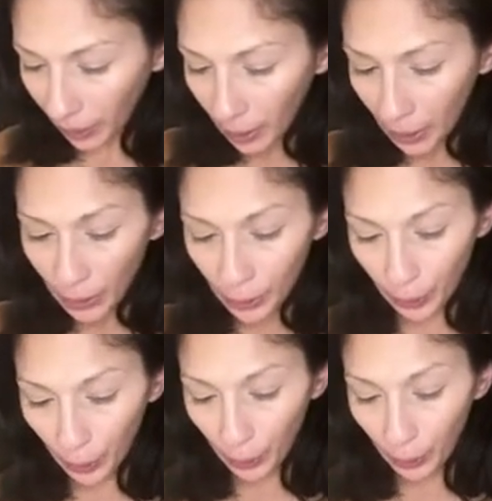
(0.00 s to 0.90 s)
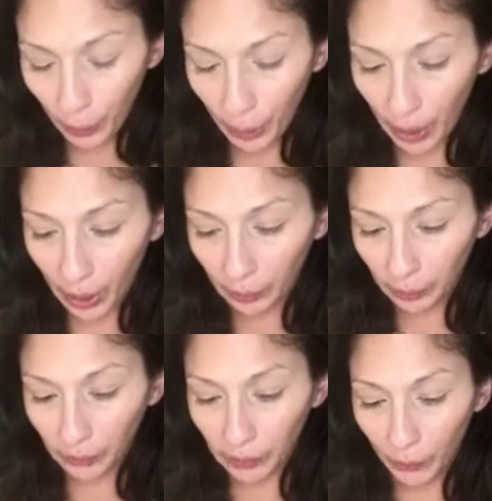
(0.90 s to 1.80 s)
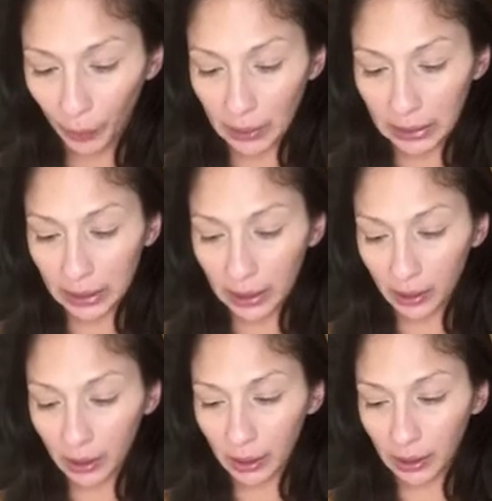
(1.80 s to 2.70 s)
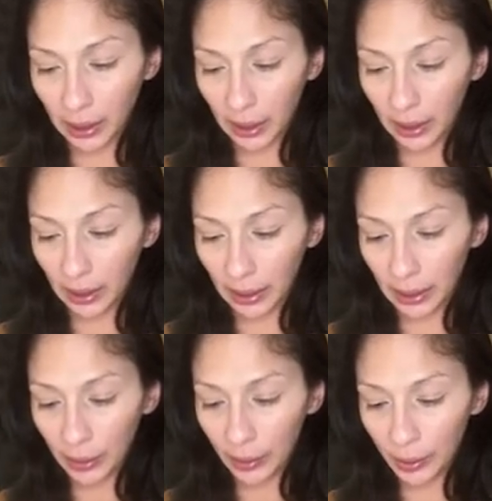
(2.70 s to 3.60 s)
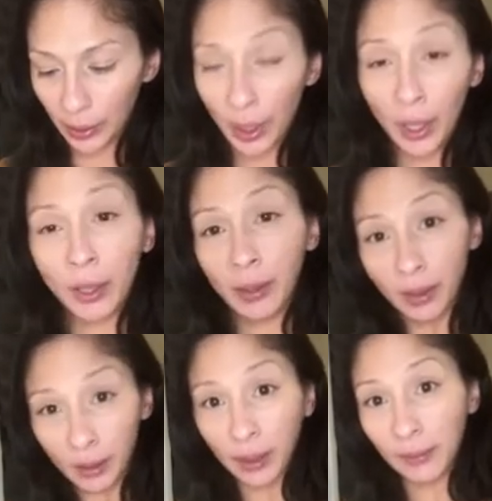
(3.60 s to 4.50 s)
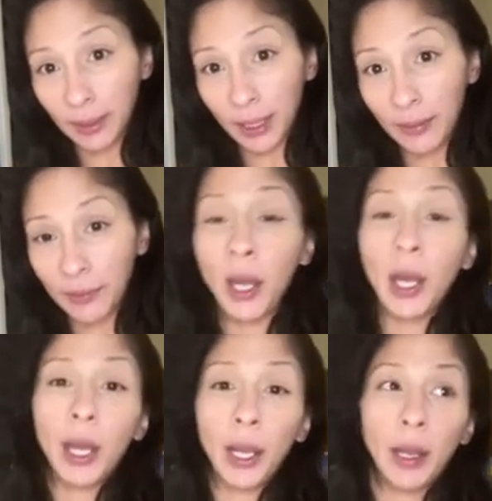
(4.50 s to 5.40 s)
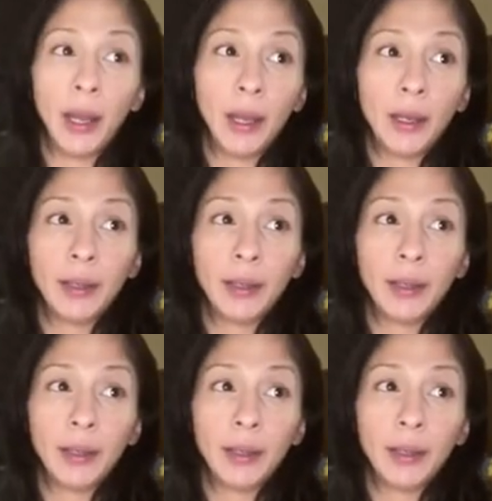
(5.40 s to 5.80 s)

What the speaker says: So, the focus here today is your love life and